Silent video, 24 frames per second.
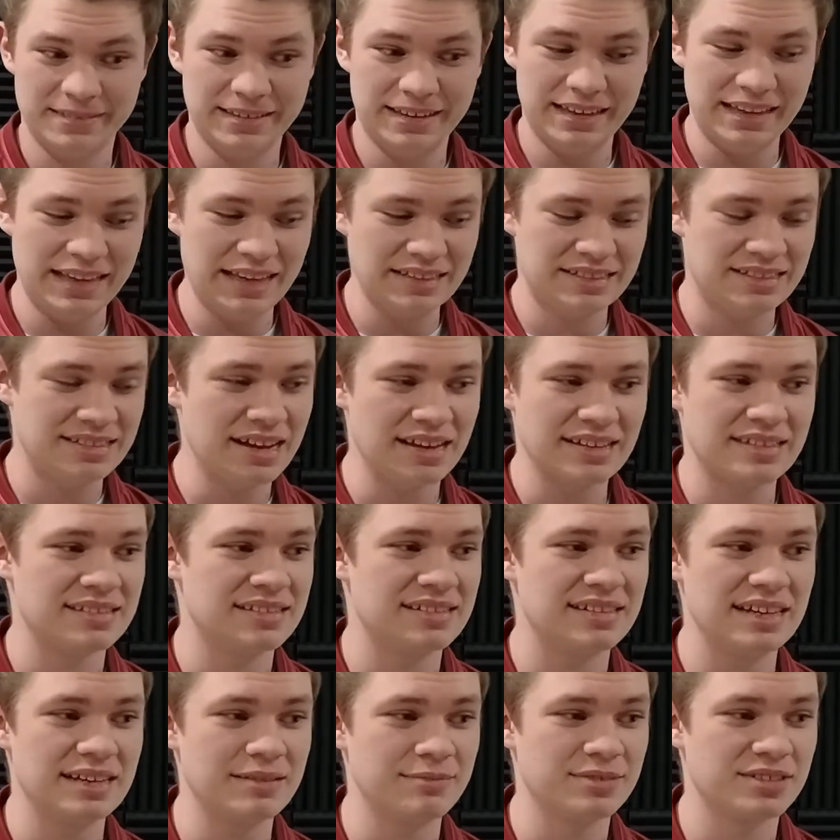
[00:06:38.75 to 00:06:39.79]
it just
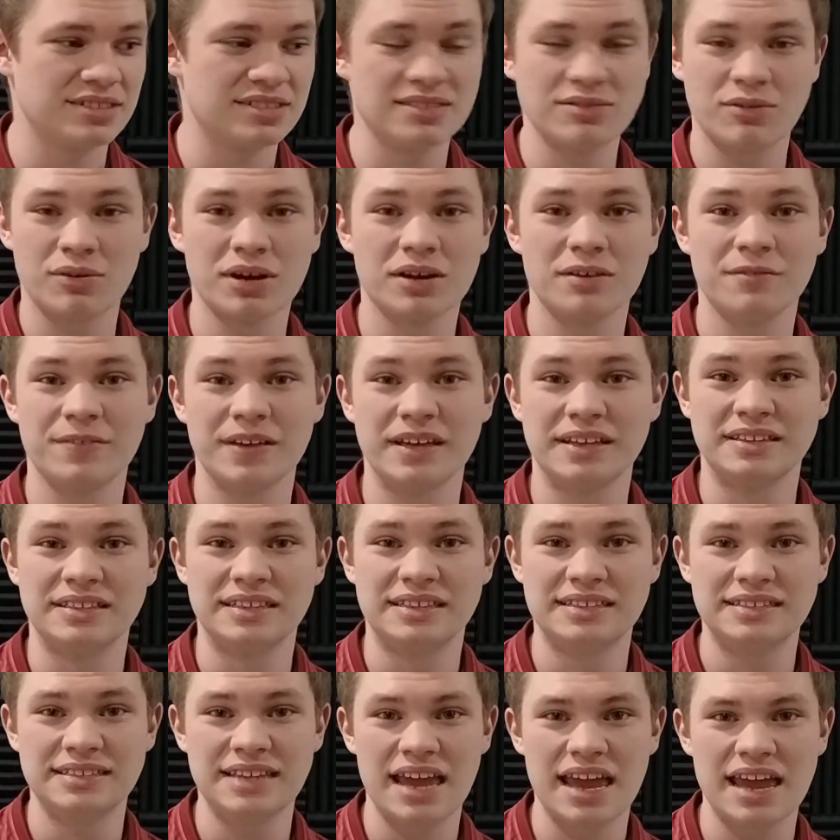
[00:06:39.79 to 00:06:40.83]
seems sort of
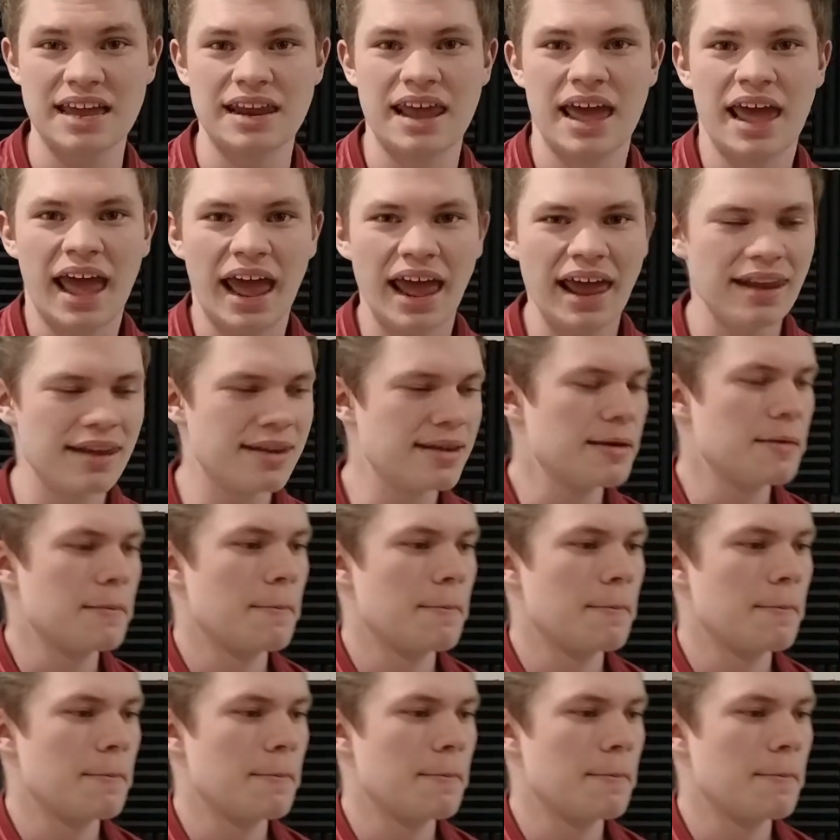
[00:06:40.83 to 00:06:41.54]
insane. And